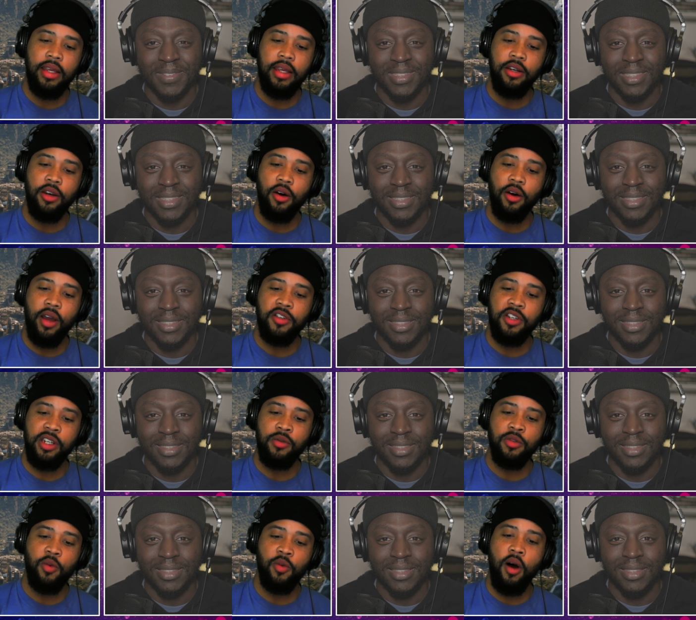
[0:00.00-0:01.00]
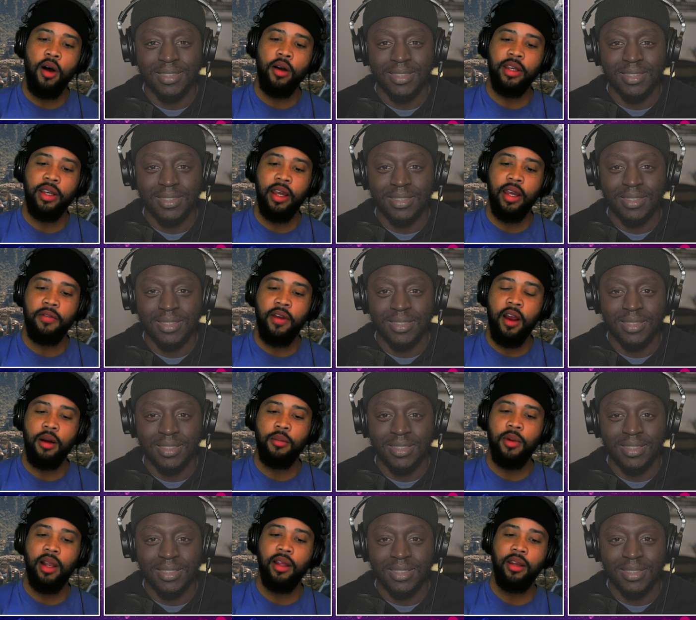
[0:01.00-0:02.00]
Speaker 1: you know, if she was walking, if
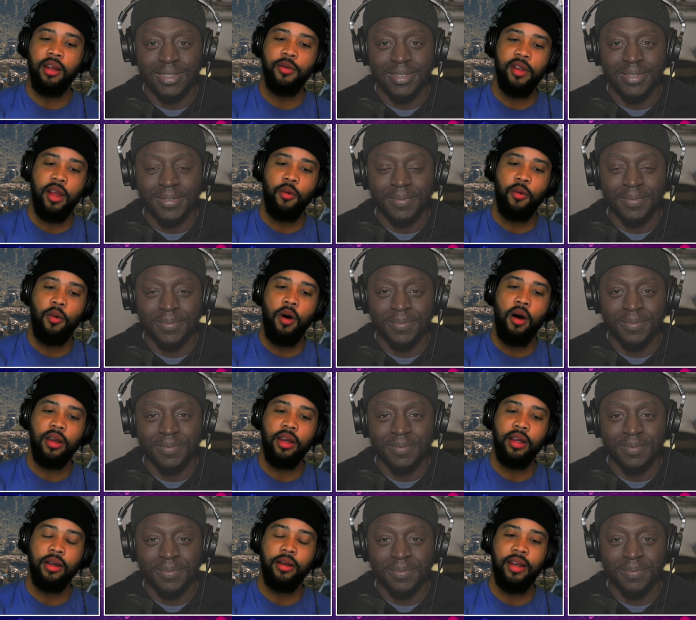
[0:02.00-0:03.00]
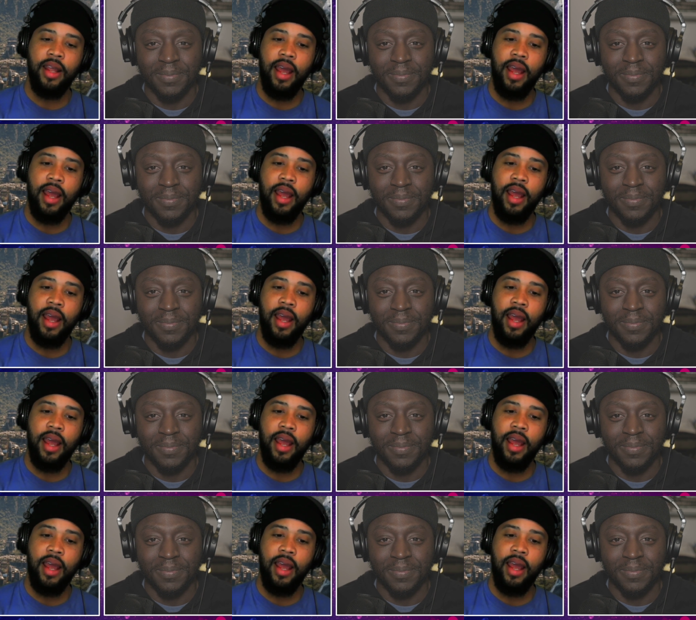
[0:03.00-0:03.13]
Carey Mulligan was like walking